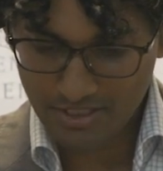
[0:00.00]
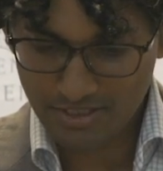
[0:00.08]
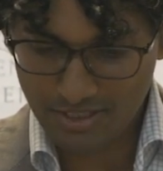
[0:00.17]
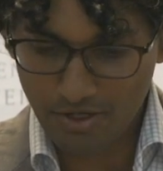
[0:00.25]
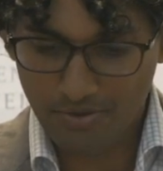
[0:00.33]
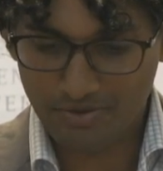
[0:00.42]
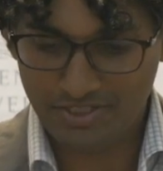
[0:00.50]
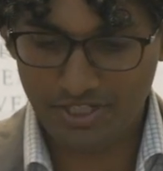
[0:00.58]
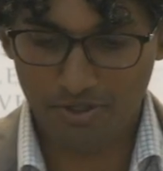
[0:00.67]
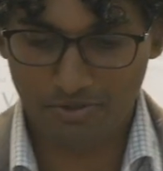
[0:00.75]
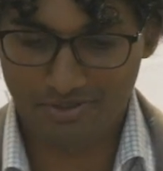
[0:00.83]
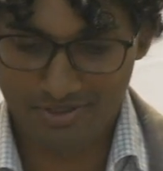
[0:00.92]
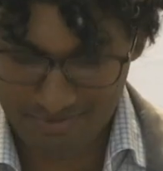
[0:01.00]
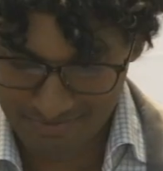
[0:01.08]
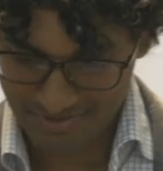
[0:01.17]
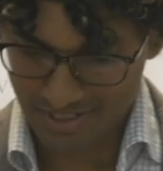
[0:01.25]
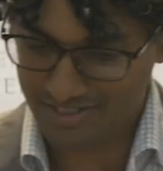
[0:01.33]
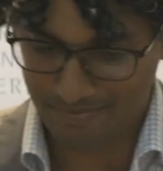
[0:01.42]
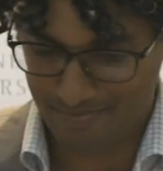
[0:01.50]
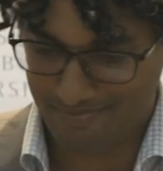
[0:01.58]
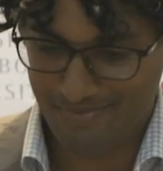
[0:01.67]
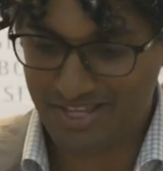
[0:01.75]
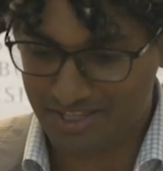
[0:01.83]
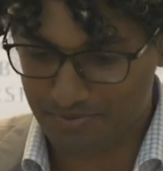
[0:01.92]
So just to
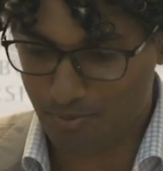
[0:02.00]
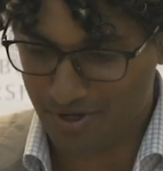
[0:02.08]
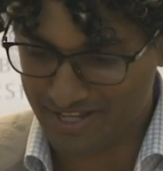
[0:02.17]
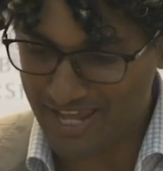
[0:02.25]
make this point